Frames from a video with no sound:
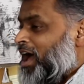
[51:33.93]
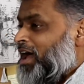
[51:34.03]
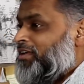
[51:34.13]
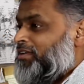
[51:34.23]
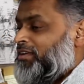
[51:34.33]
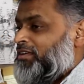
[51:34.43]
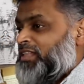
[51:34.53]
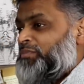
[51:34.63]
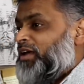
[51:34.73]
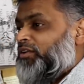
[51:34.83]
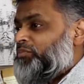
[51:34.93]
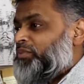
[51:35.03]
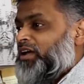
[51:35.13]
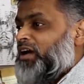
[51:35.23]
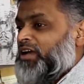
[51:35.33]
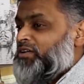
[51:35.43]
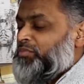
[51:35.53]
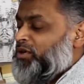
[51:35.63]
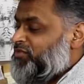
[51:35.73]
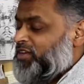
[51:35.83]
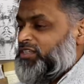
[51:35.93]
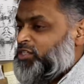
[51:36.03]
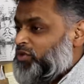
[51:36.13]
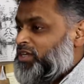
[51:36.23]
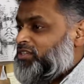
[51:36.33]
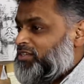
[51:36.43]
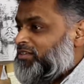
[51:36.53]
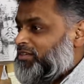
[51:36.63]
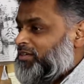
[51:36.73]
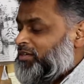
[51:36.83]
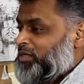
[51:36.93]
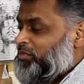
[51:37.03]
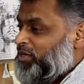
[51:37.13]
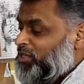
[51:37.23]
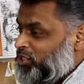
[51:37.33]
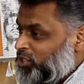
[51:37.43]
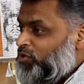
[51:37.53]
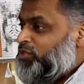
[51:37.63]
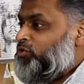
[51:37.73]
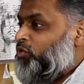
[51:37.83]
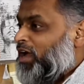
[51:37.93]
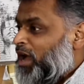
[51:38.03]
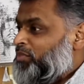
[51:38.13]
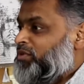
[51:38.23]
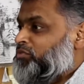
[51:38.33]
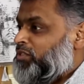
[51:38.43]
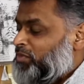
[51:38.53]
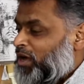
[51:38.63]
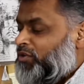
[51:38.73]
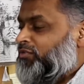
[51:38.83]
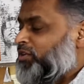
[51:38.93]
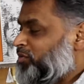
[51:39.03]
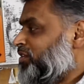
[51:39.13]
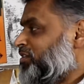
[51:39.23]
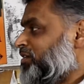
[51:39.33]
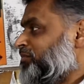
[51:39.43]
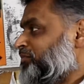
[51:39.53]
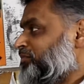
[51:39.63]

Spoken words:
And they might not be in a perfect situation, but it shows you what happens with the power of community.